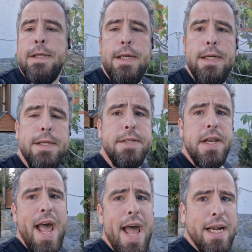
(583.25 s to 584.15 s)
it doesn't
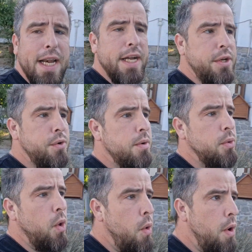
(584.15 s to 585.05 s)
act like
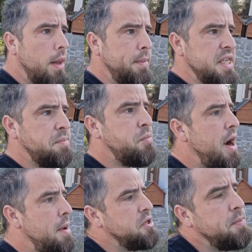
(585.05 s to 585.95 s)
normal oil-based
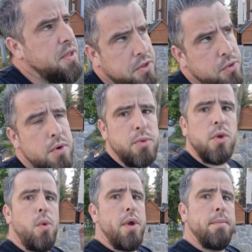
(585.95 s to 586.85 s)
primers, because normal
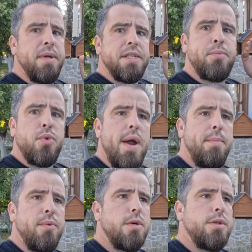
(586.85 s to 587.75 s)
oil-based
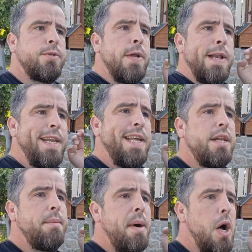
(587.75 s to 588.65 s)
primers need
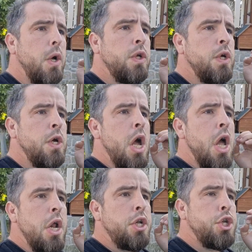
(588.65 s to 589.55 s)
about
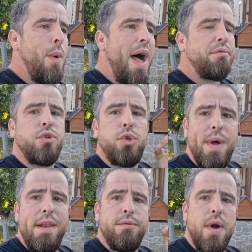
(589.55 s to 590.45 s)
12 to
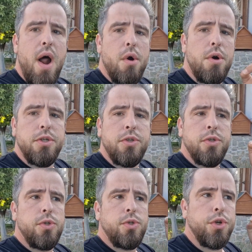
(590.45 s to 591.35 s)
24 hours
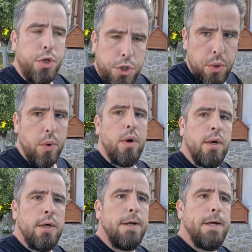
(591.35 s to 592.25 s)
to cure
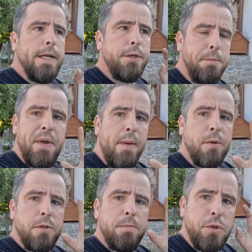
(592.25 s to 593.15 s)
and to be
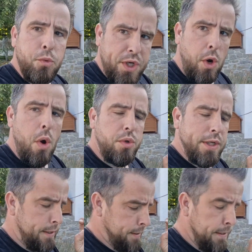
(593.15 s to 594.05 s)
able to be
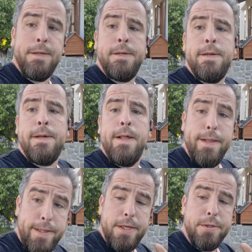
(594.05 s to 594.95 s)
recoated.
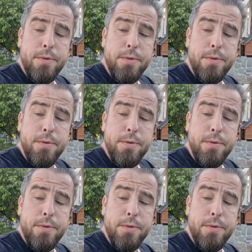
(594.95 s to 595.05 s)
This